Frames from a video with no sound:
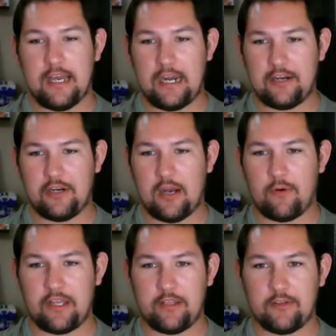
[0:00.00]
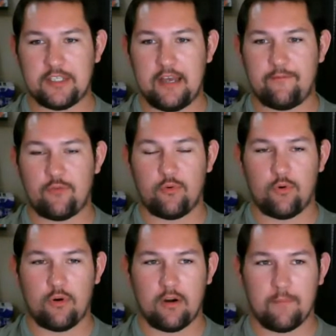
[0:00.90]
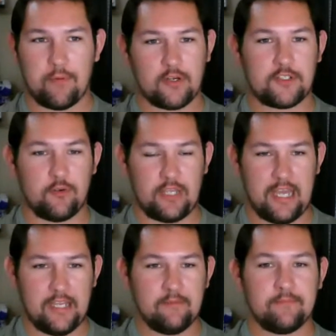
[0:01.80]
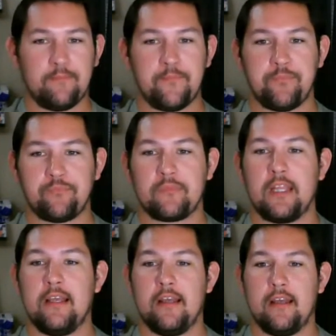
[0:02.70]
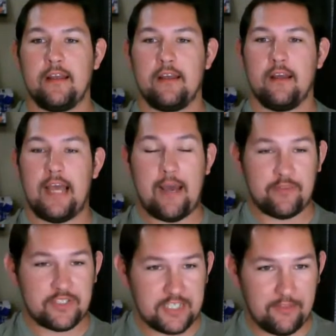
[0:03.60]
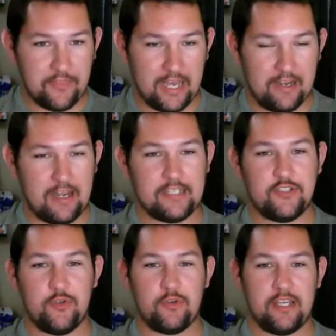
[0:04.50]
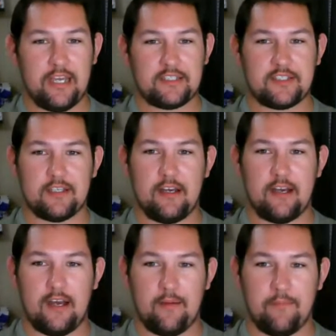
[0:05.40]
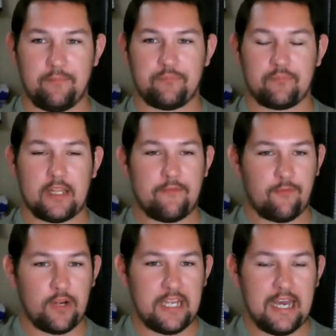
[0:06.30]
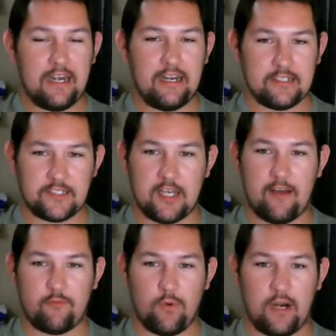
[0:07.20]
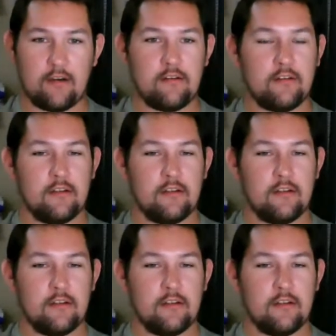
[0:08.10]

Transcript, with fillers: and I do not want to use that for personal gain. Having said that, I do get um, free editing software.